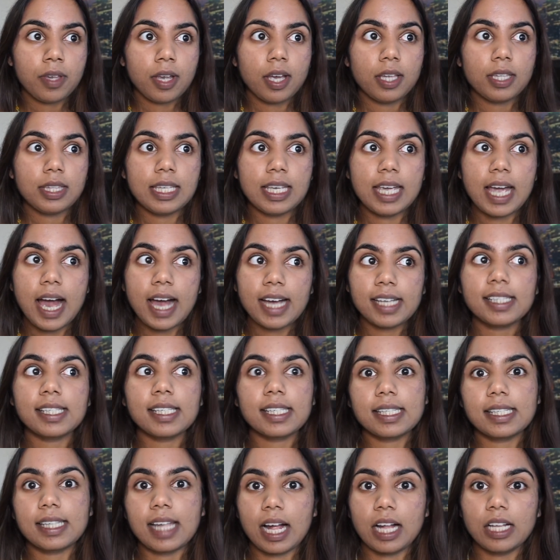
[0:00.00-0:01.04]
the S
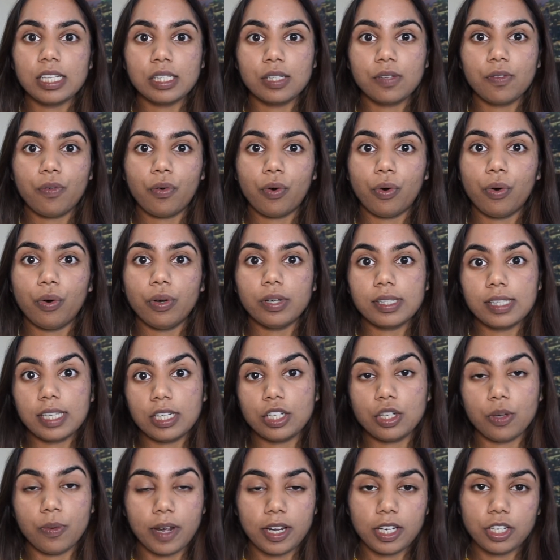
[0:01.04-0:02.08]
stands for
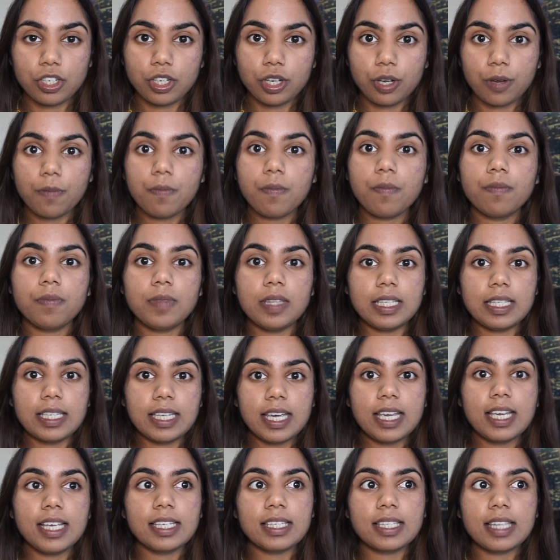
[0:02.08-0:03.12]
situation, the
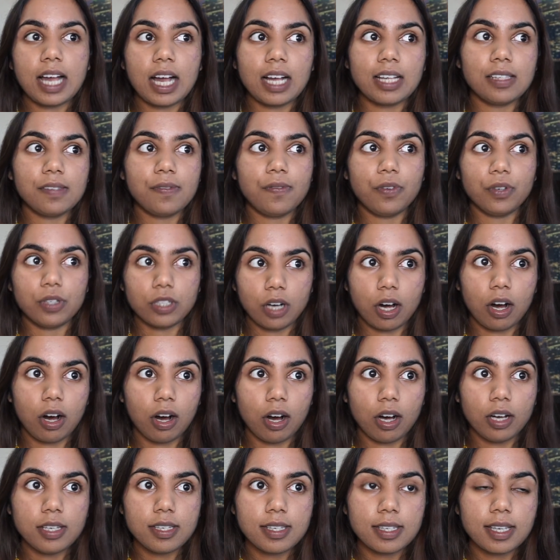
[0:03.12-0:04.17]
T stands for
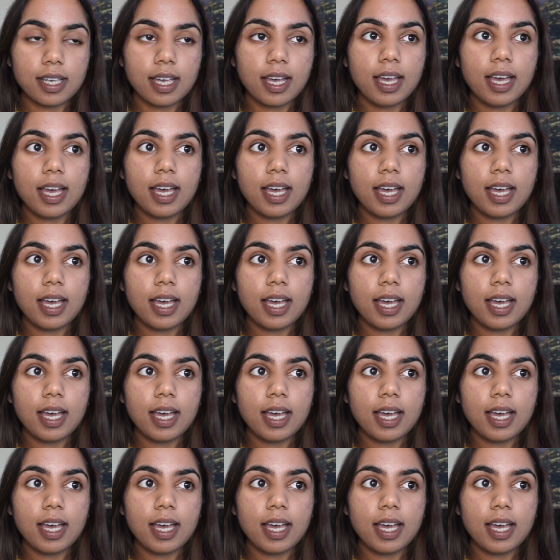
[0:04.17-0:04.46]
task,